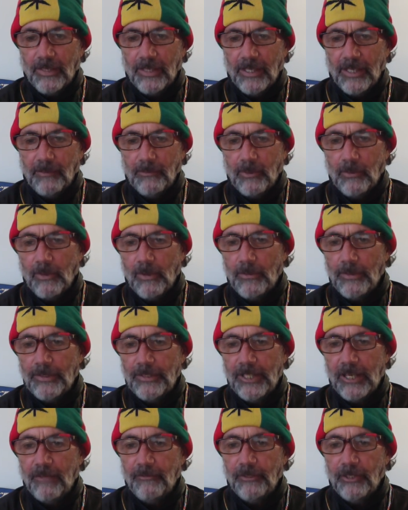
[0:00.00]
But what would
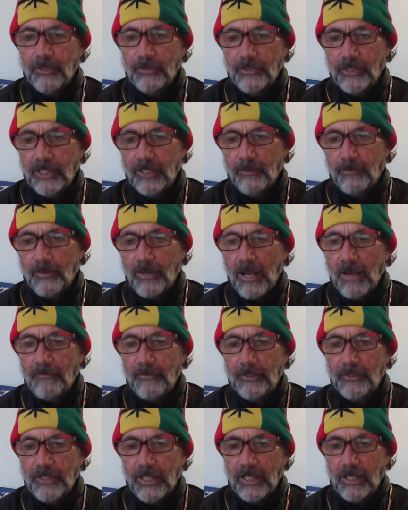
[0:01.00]
you have for to see? A
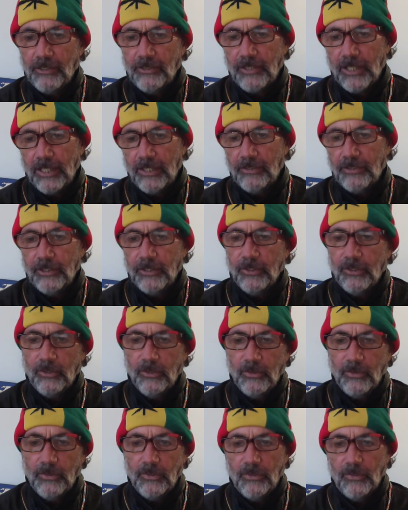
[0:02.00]
prophet, yes, I say unto
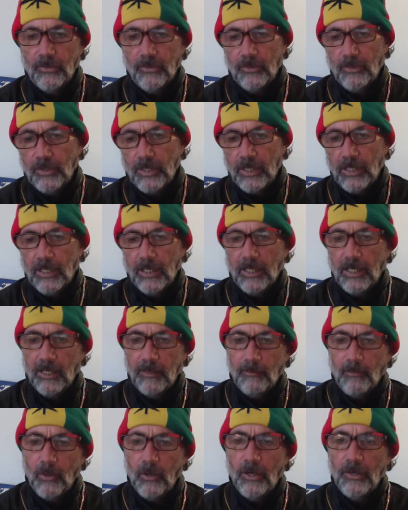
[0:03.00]
you,
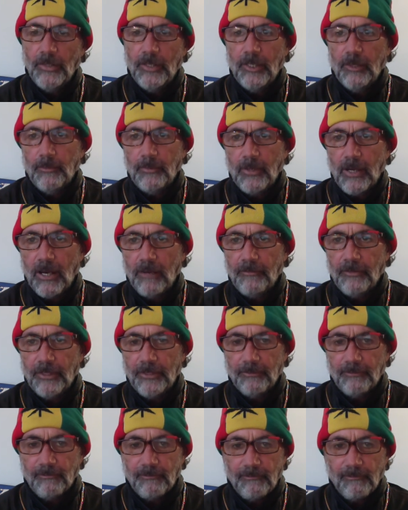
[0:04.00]
and more than a
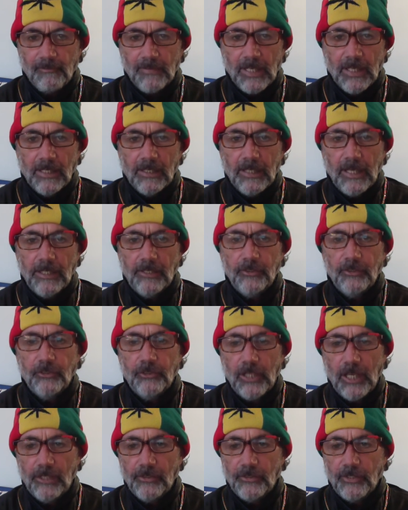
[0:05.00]
prophet. Ladies and
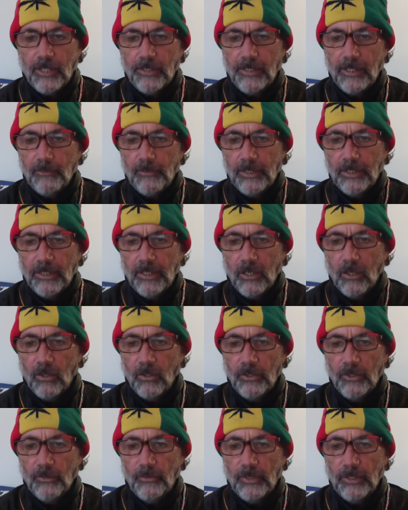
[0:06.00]
gents, I think we're going to
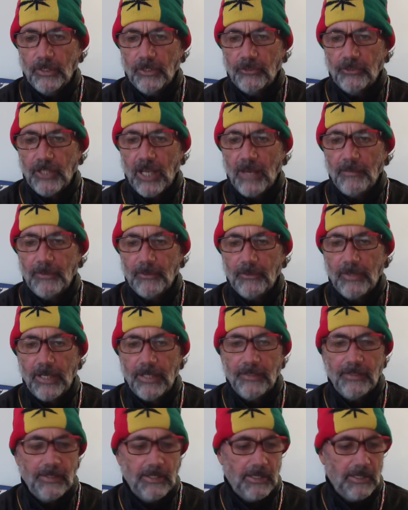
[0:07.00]
hold it. We're going to stop it
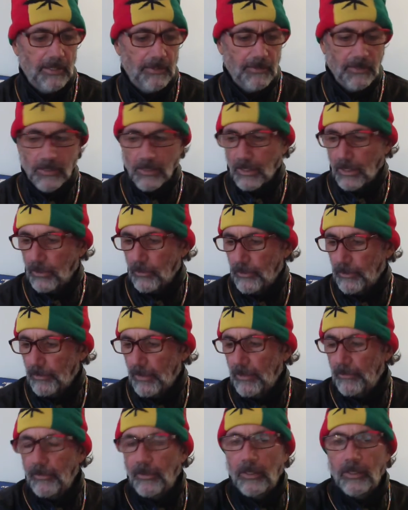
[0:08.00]
right there.
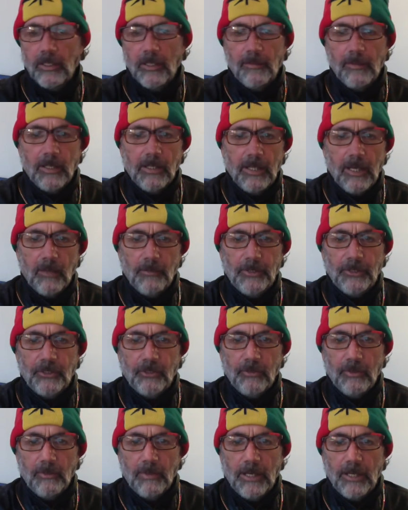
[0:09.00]
Allow me
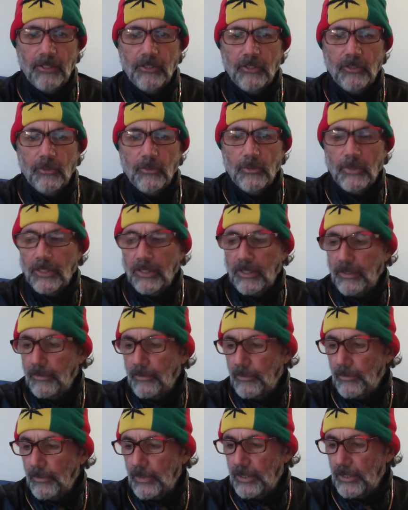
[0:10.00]
to remind you
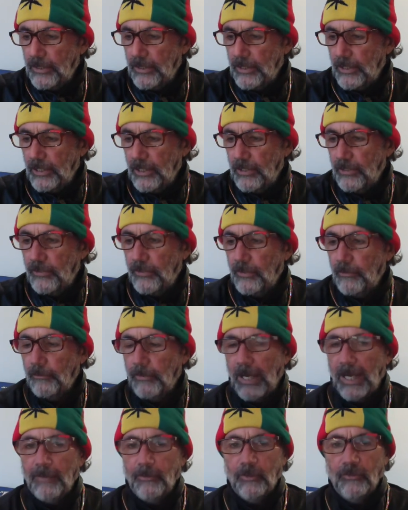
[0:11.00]
one of the
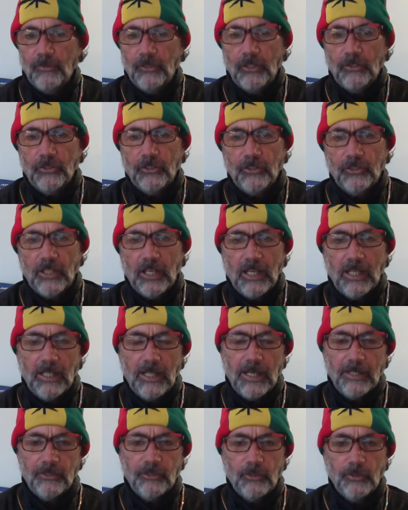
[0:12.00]
Bible verses that I
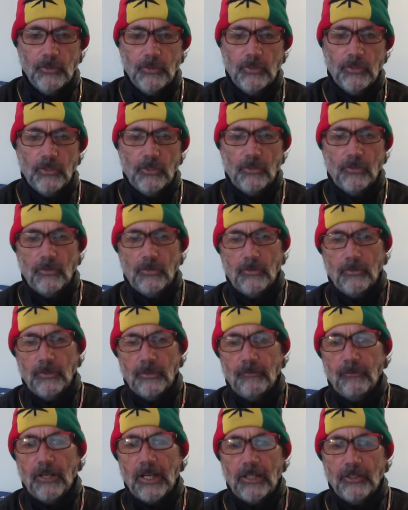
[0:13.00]
like to
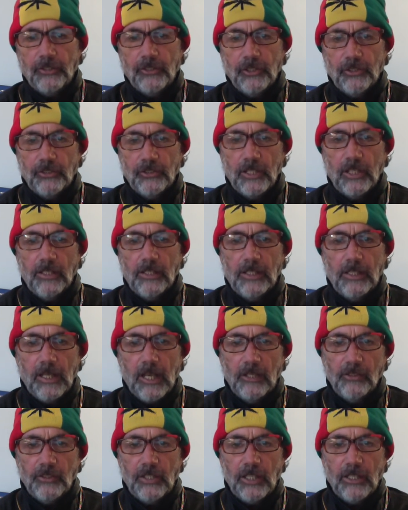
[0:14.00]
refresh is in
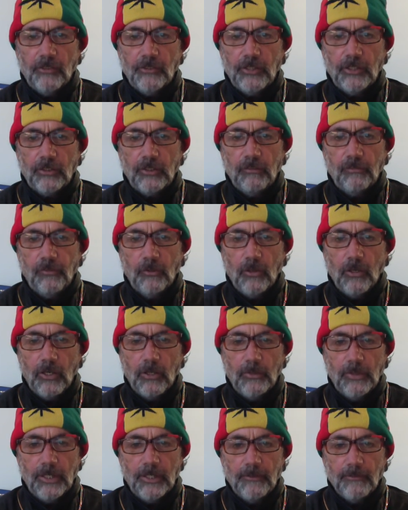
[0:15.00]
Isaiah
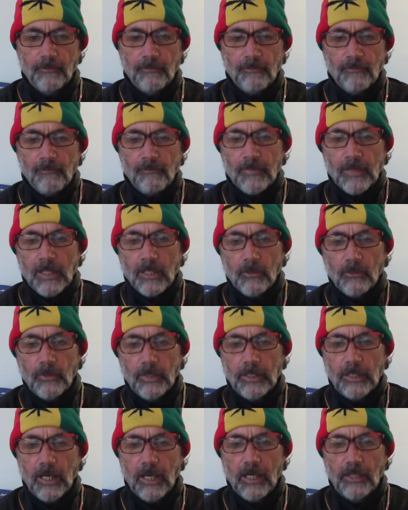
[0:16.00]
64,
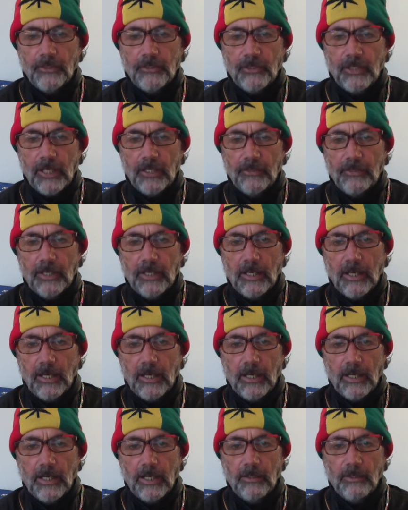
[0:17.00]
where God said that
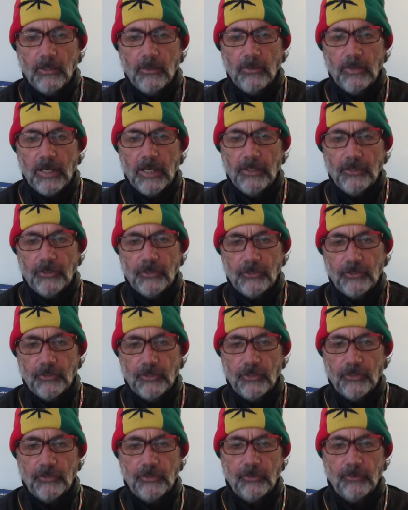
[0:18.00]
our
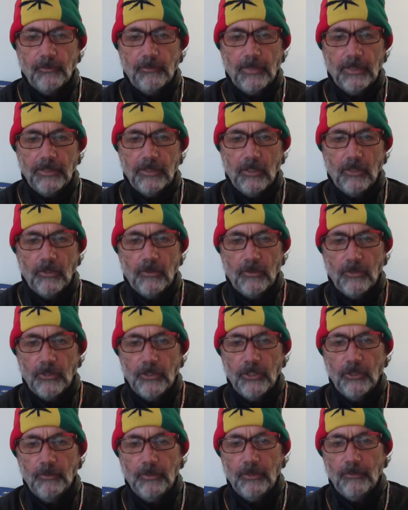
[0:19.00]
righteousness,
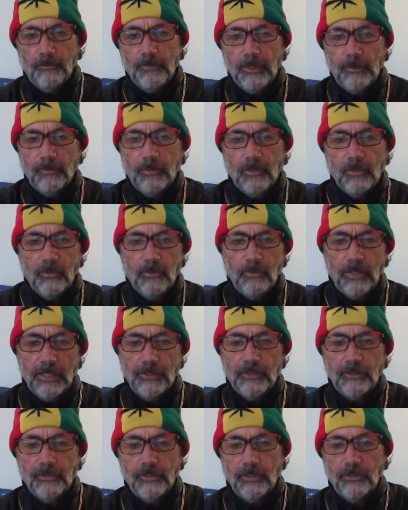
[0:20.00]
human people
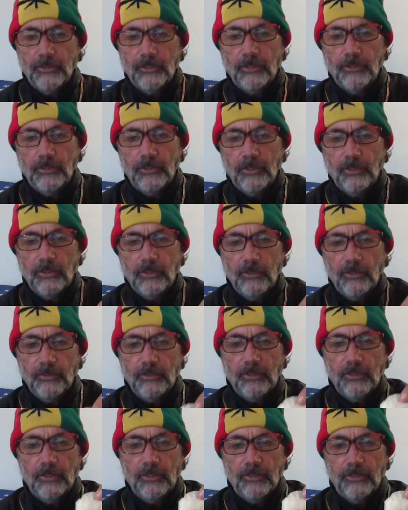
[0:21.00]
righteousness
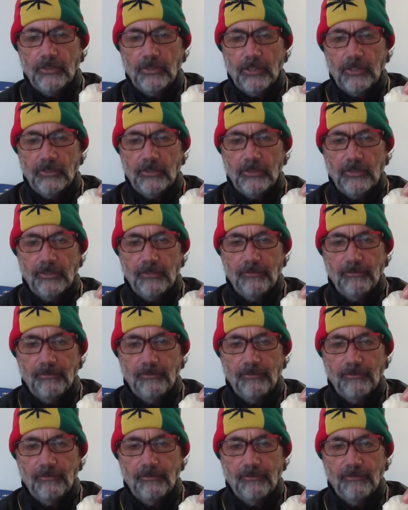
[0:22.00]
is this.